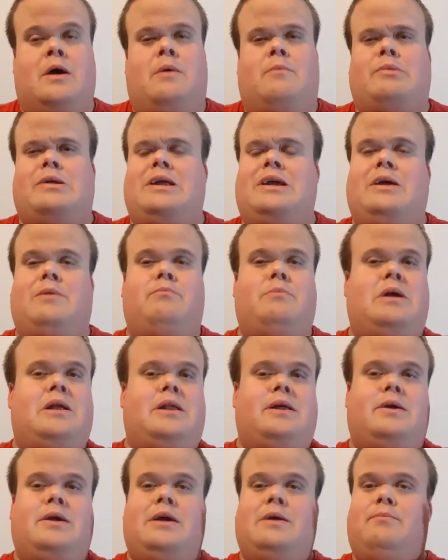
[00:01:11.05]
but he
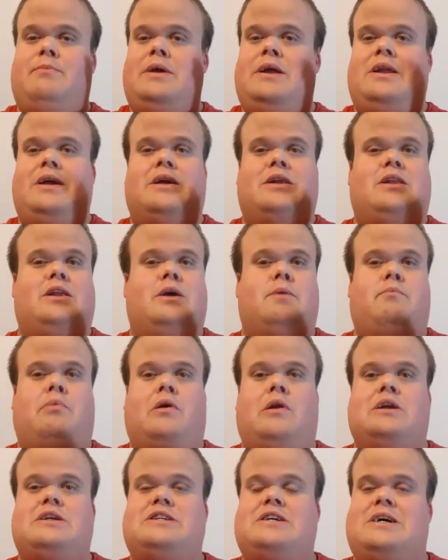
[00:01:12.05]
immediately
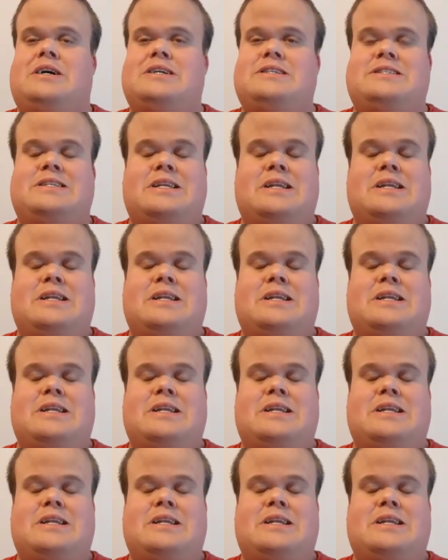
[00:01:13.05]
apologized.